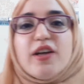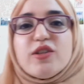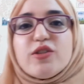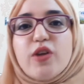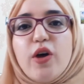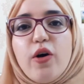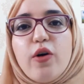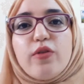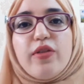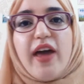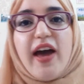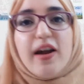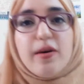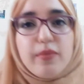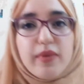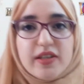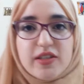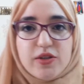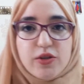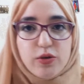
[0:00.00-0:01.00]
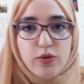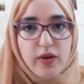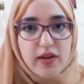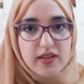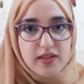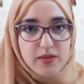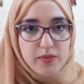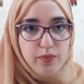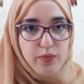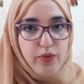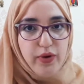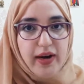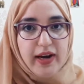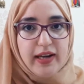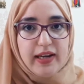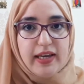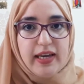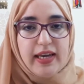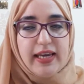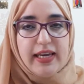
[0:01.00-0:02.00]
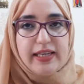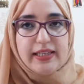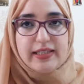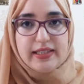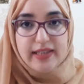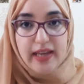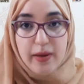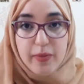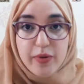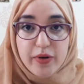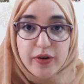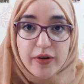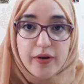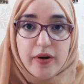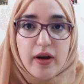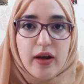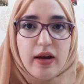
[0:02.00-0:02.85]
So the headmaster once bring his neighbor.